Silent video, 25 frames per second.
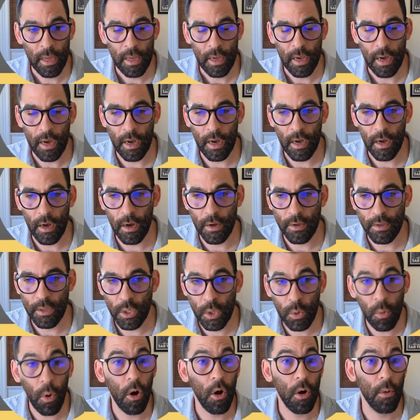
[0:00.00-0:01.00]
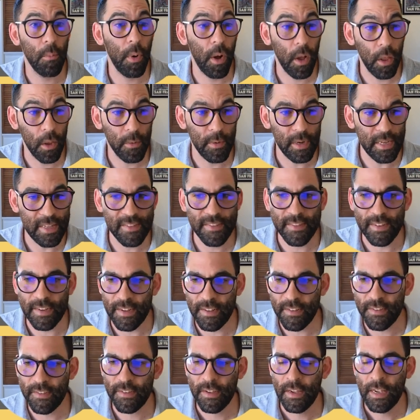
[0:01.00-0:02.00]
uh, to our Apollo
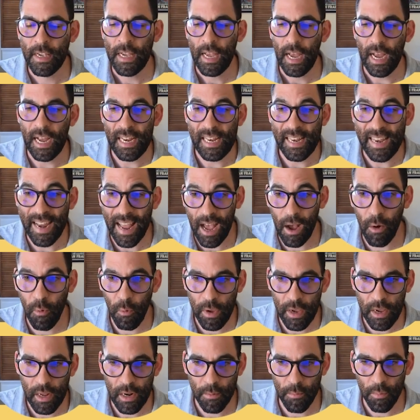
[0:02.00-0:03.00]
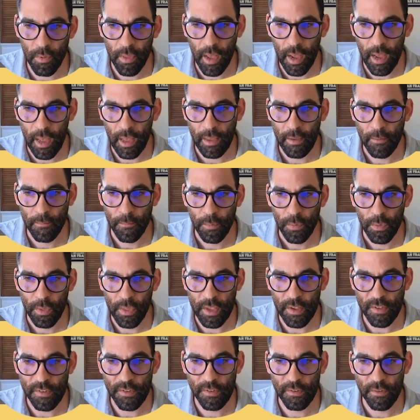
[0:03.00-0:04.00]
instance. And now we can apply
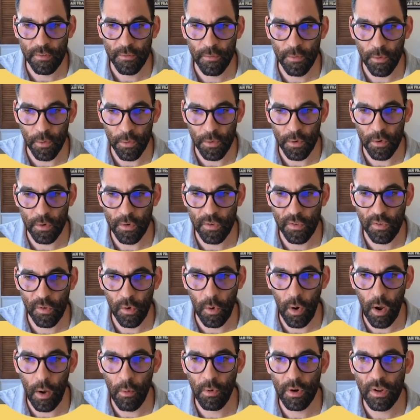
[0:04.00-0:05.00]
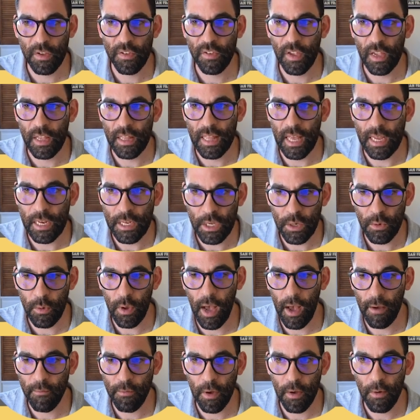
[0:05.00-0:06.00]
this filter. So I want to say they do
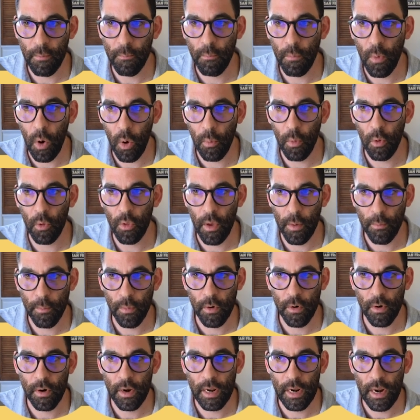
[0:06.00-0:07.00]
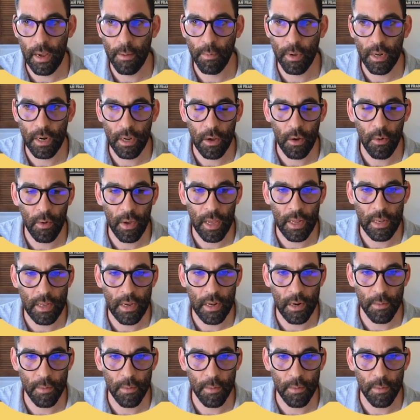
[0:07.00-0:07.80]
have a mobile number, and I'm going to go ahead and hit